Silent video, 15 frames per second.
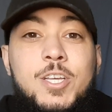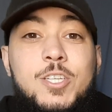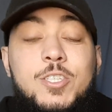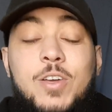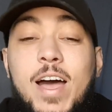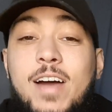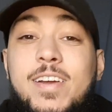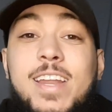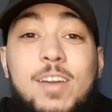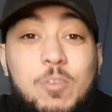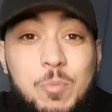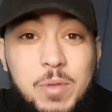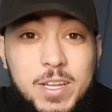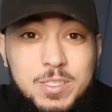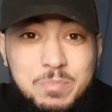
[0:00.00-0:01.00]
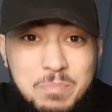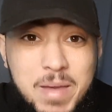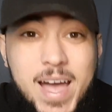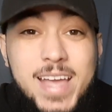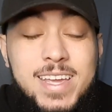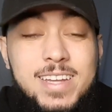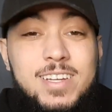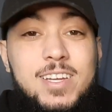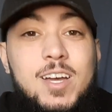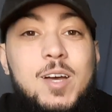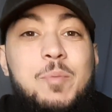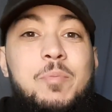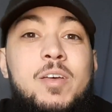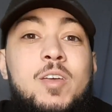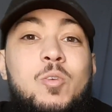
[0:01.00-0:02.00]
So how can I replace my
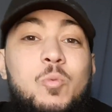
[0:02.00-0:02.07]
income